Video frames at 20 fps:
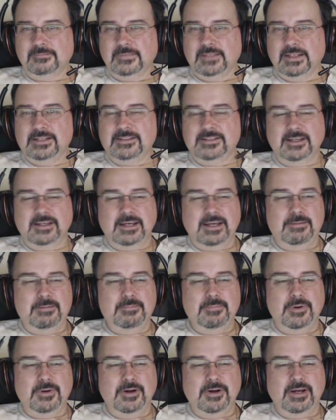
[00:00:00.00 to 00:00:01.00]
It's a
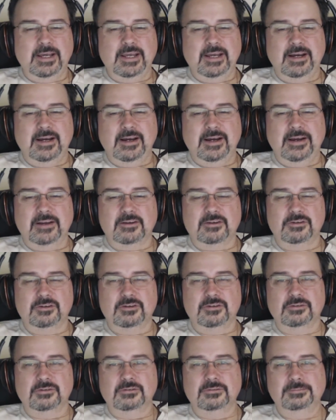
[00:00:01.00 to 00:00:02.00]
game by
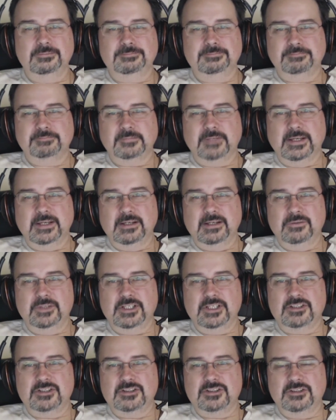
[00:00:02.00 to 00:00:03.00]
Google in
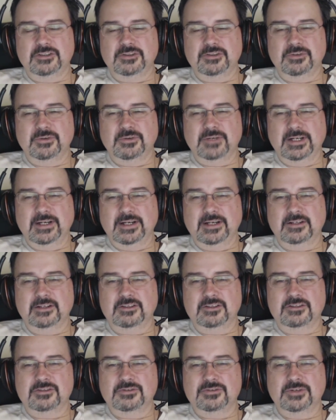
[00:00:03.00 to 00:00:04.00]
which you
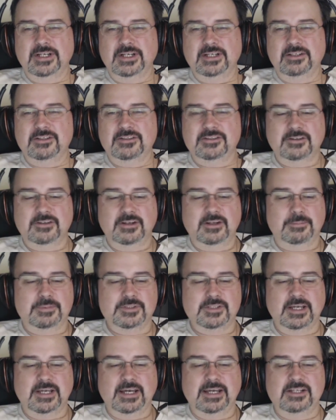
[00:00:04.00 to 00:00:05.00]
join and you sign
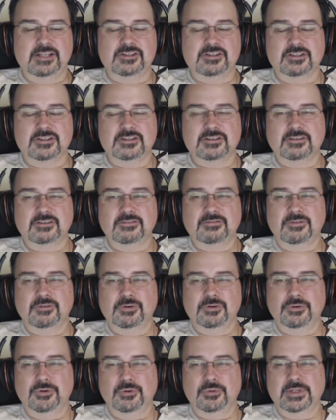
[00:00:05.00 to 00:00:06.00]
up as an agent
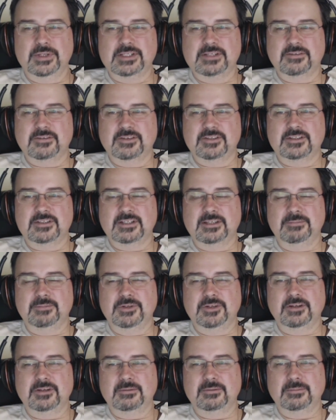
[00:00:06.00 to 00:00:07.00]
for whichever
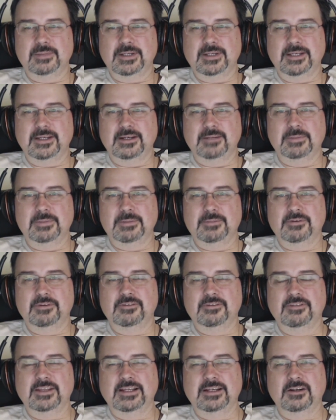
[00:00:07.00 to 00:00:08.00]
team. You can be a
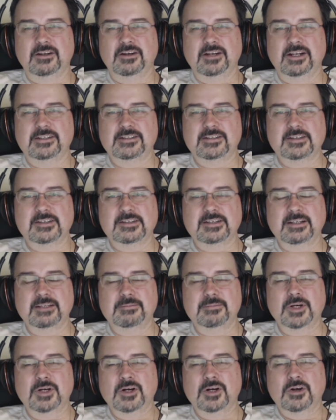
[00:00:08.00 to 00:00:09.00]
member of the Enlightened
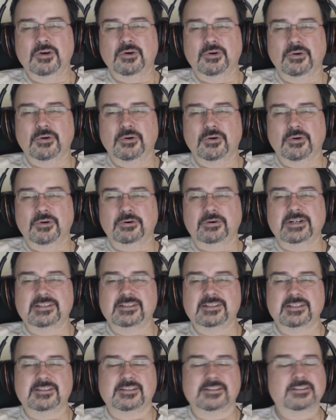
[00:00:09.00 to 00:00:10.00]
team or the
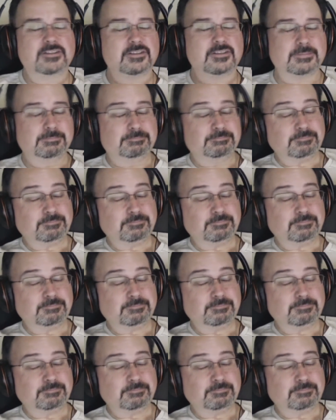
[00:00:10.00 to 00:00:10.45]
Resistance.